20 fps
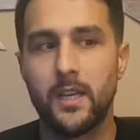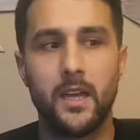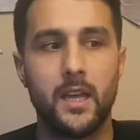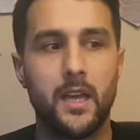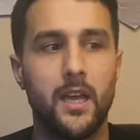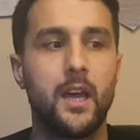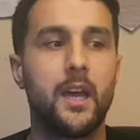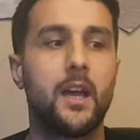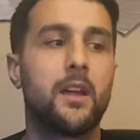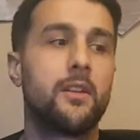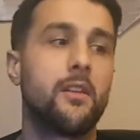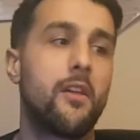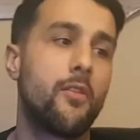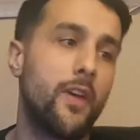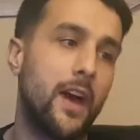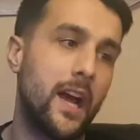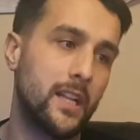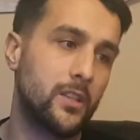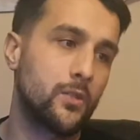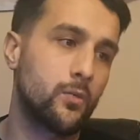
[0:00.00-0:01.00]
And
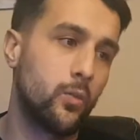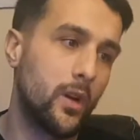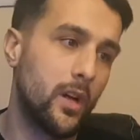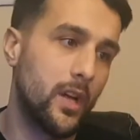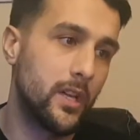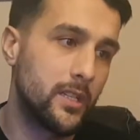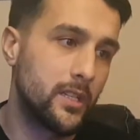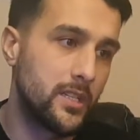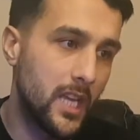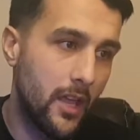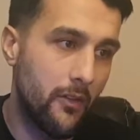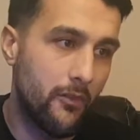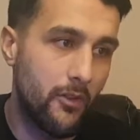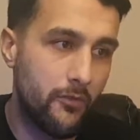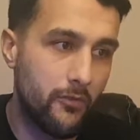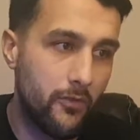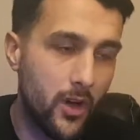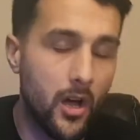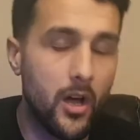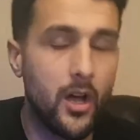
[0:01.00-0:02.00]
that's what David
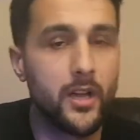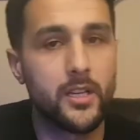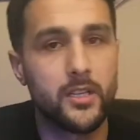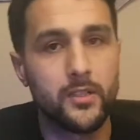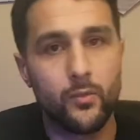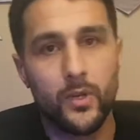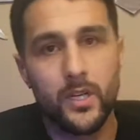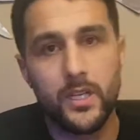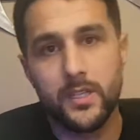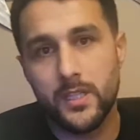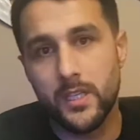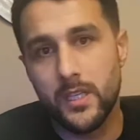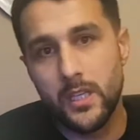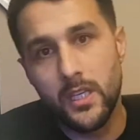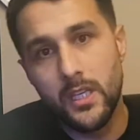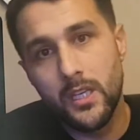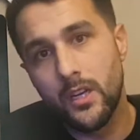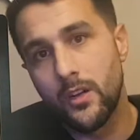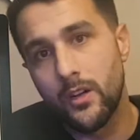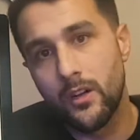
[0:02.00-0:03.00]
Vaughn is witnessing
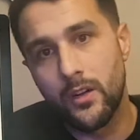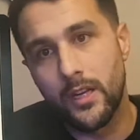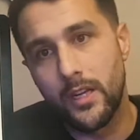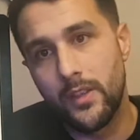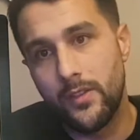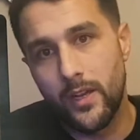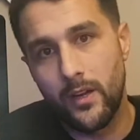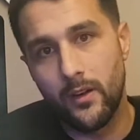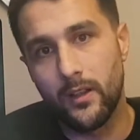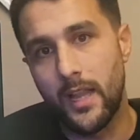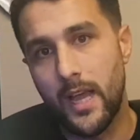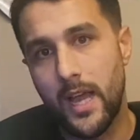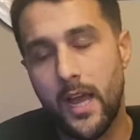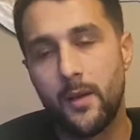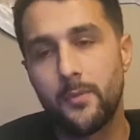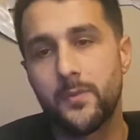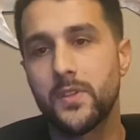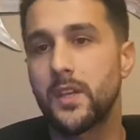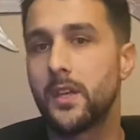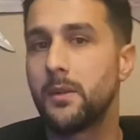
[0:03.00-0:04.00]
here in their
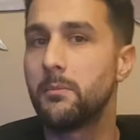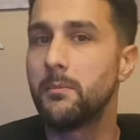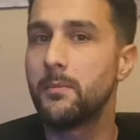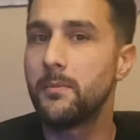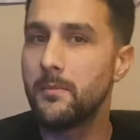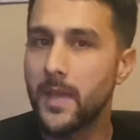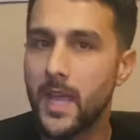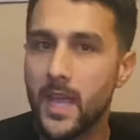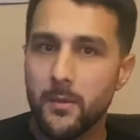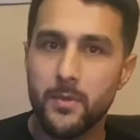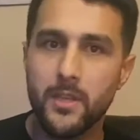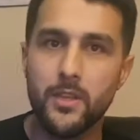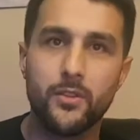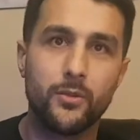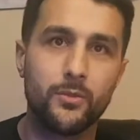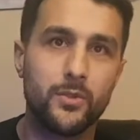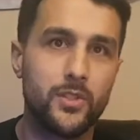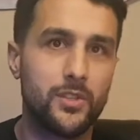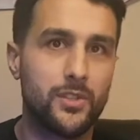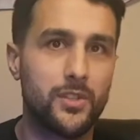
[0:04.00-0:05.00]
labs. And maybe
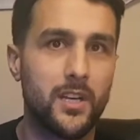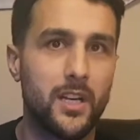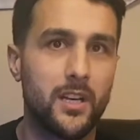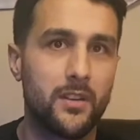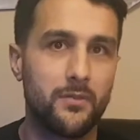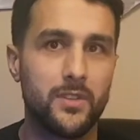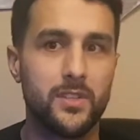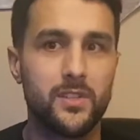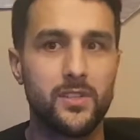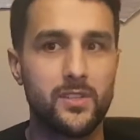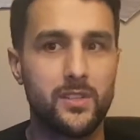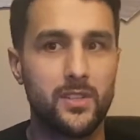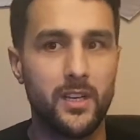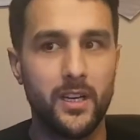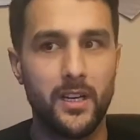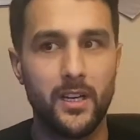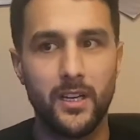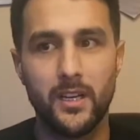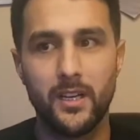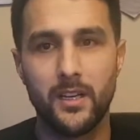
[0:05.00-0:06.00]
there was just kind of this
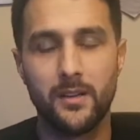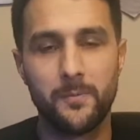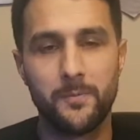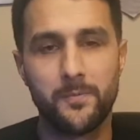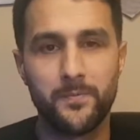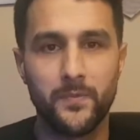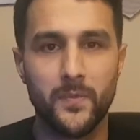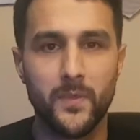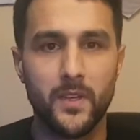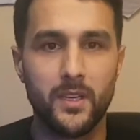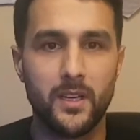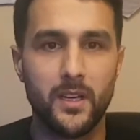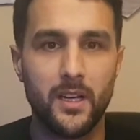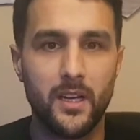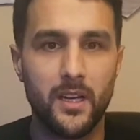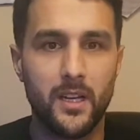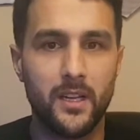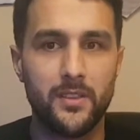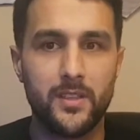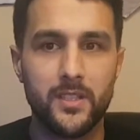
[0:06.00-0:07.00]
uh,
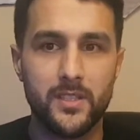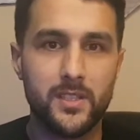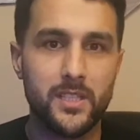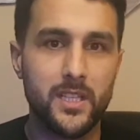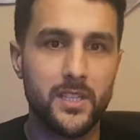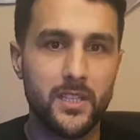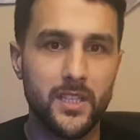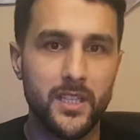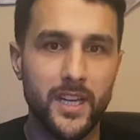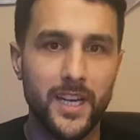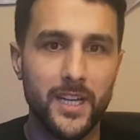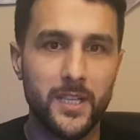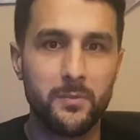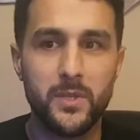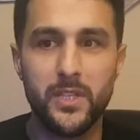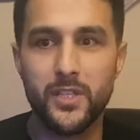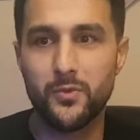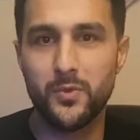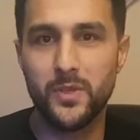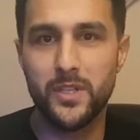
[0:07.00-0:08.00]
uh, this disconnect
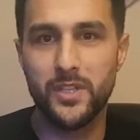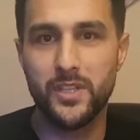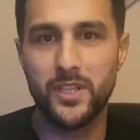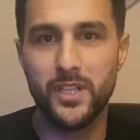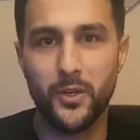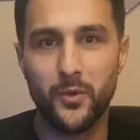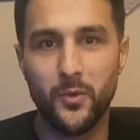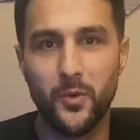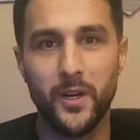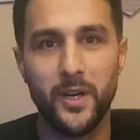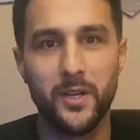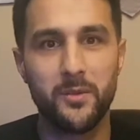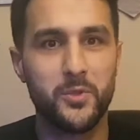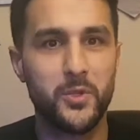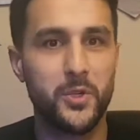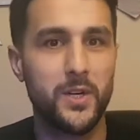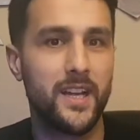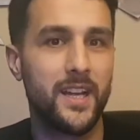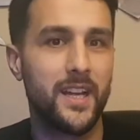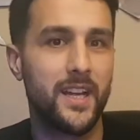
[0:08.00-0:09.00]
between the aquarium
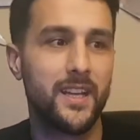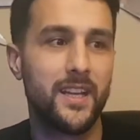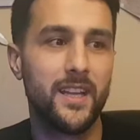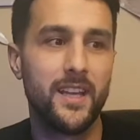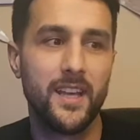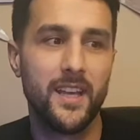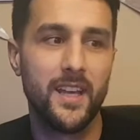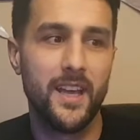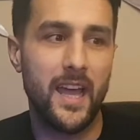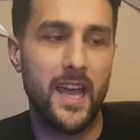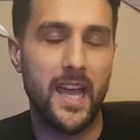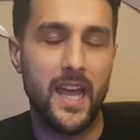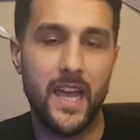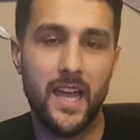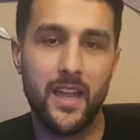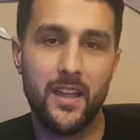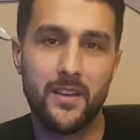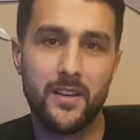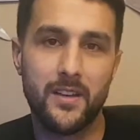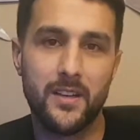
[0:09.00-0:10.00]
trade
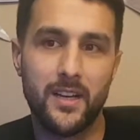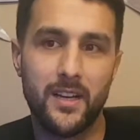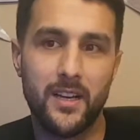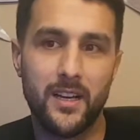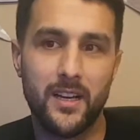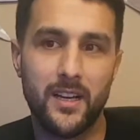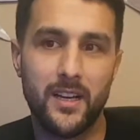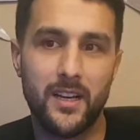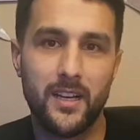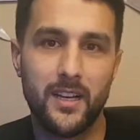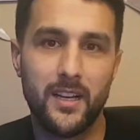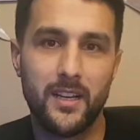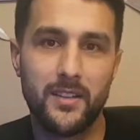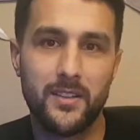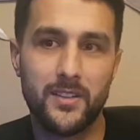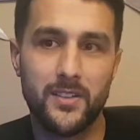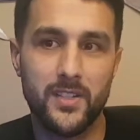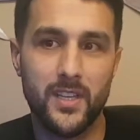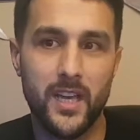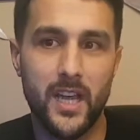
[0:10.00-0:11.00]
and uh,
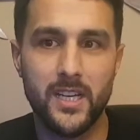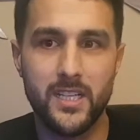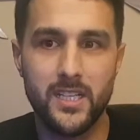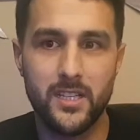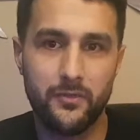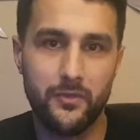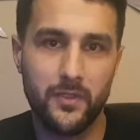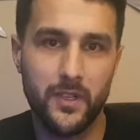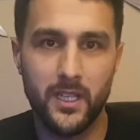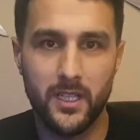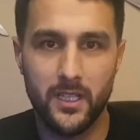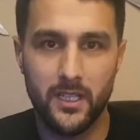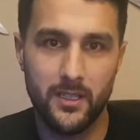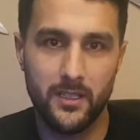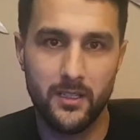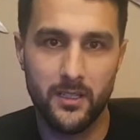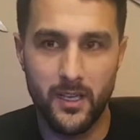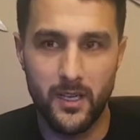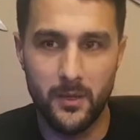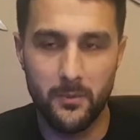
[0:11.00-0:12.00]
the scientific,
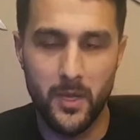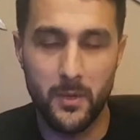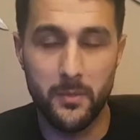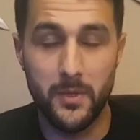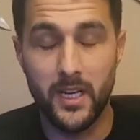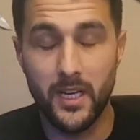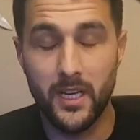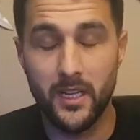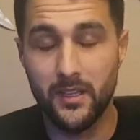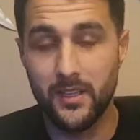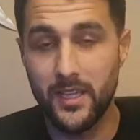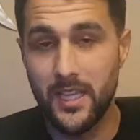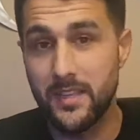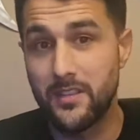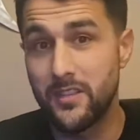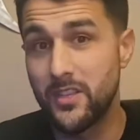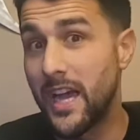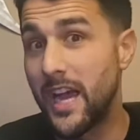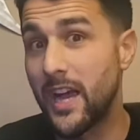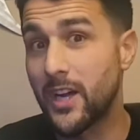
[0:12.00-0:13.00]
um, I mean, the,
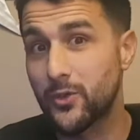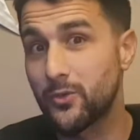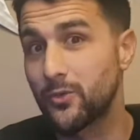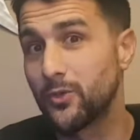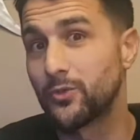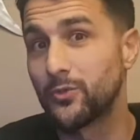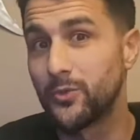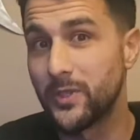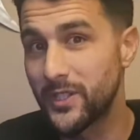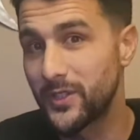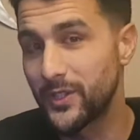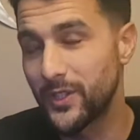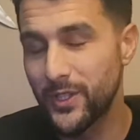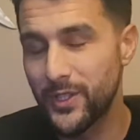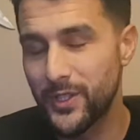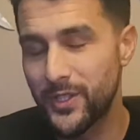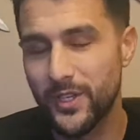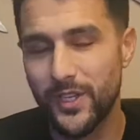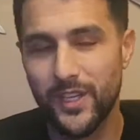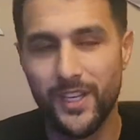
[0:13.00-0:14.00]
the actual
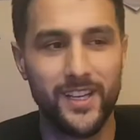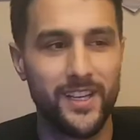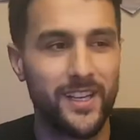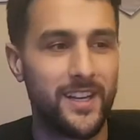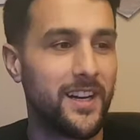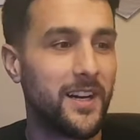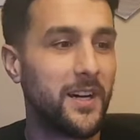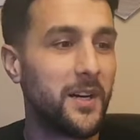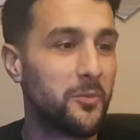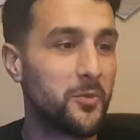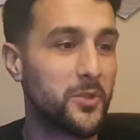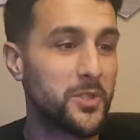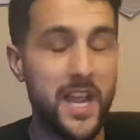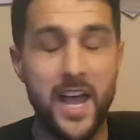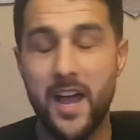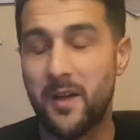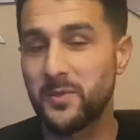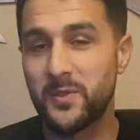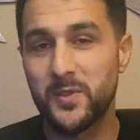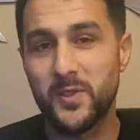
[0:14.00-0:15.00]
research, um, which
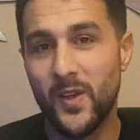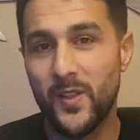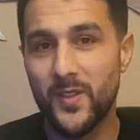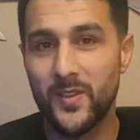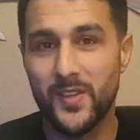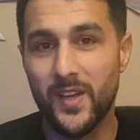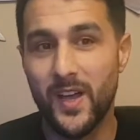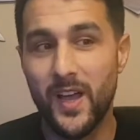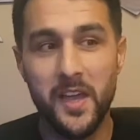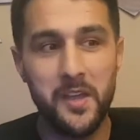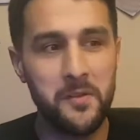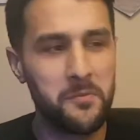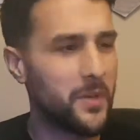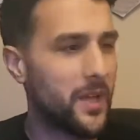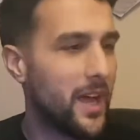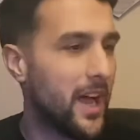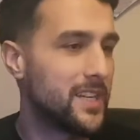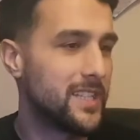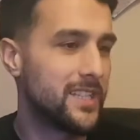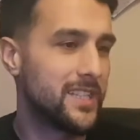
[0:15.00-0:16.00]
happens all the time.
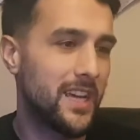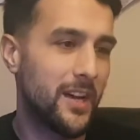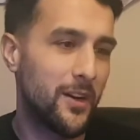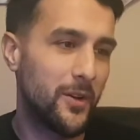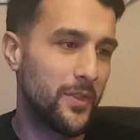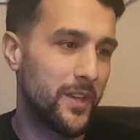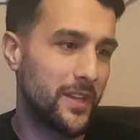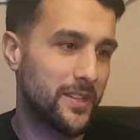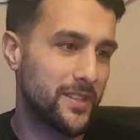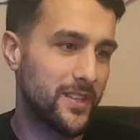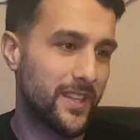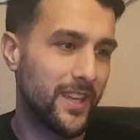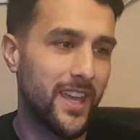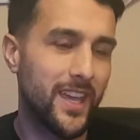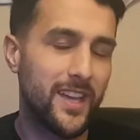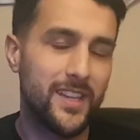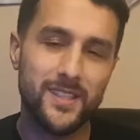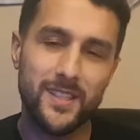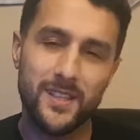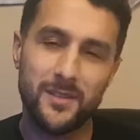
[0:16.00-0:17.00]
I doubt that's the
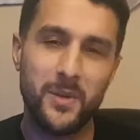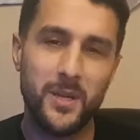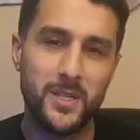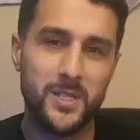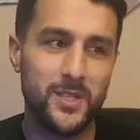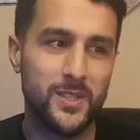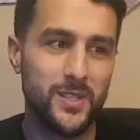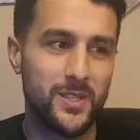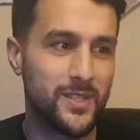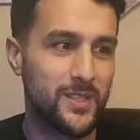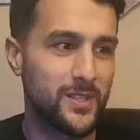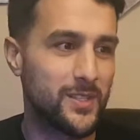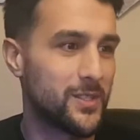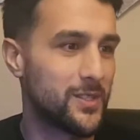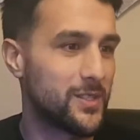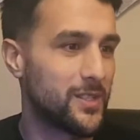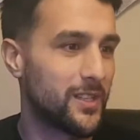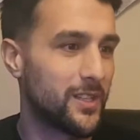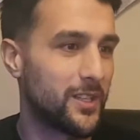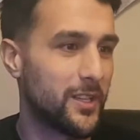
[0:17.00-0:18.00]
case. I bet you this is
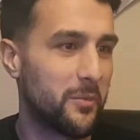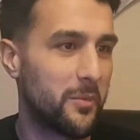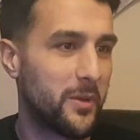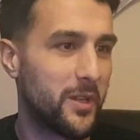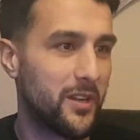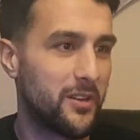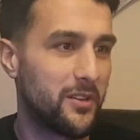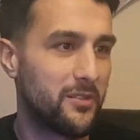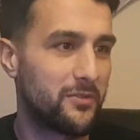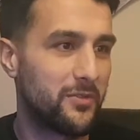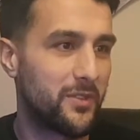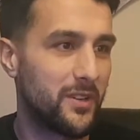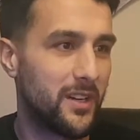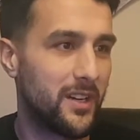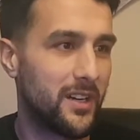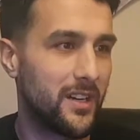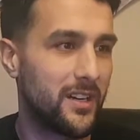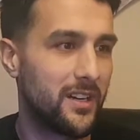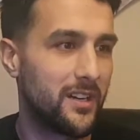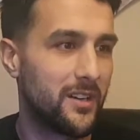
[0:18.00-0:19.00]
just a little bit of
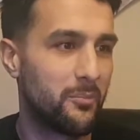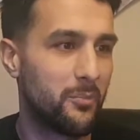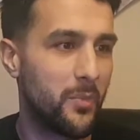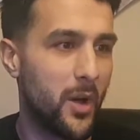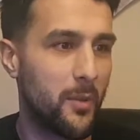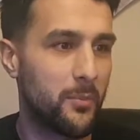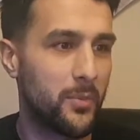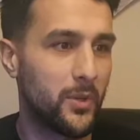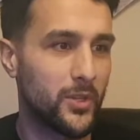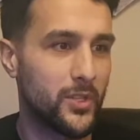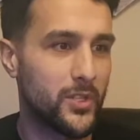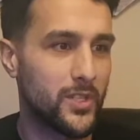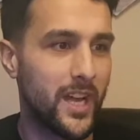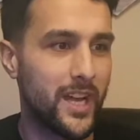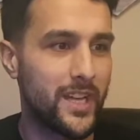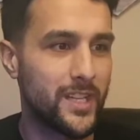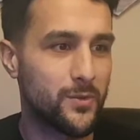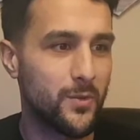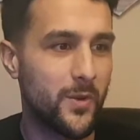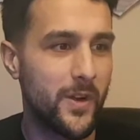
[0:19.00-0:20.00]
uh, popular
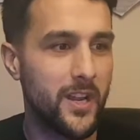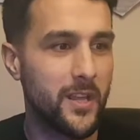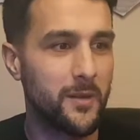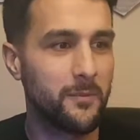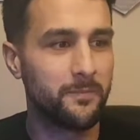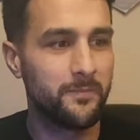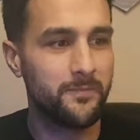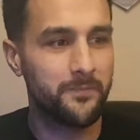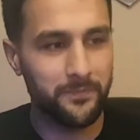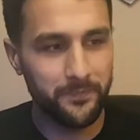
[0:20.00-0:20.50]
science writing.